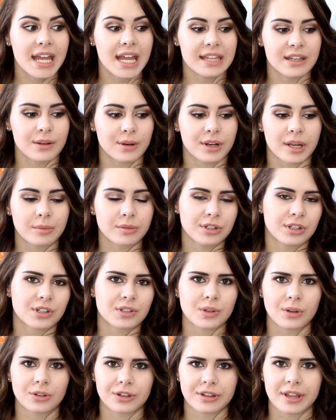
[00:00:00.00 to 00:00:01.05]
They were a couple
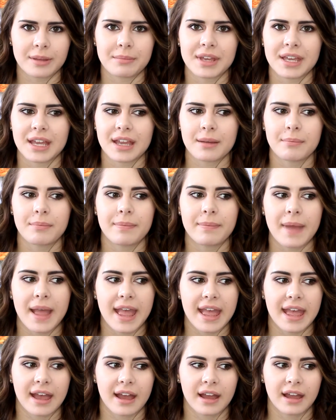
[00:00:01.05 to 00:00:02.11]
years older than me.
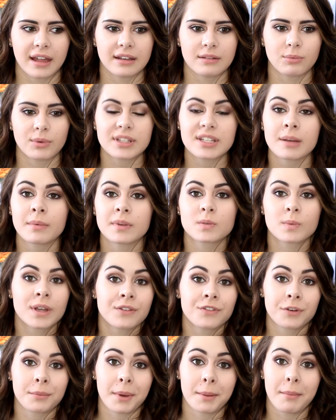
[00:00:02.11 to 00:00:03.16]
And one time I was
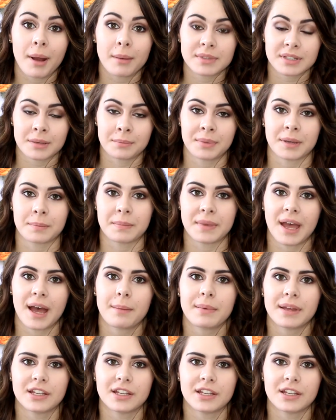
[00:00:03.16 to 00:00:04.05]
waiting for my mom to come pick me up,